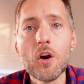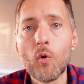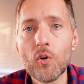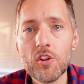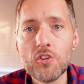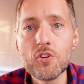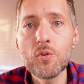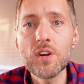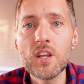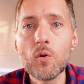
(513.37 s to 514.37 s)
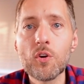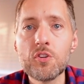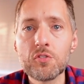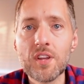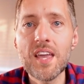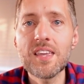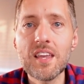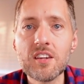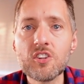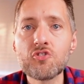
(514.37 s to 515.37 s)
or an annuity, or you're taking
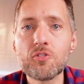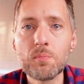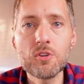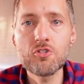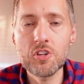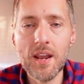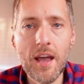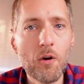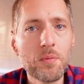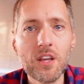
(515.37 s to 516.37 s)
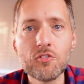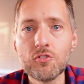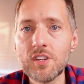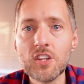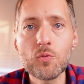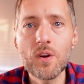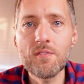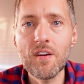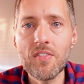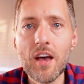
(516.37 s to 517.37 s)
a distribution out because you need
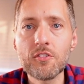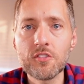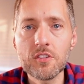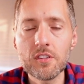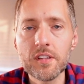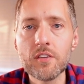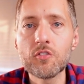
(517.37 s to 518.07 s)
$25,000 to live.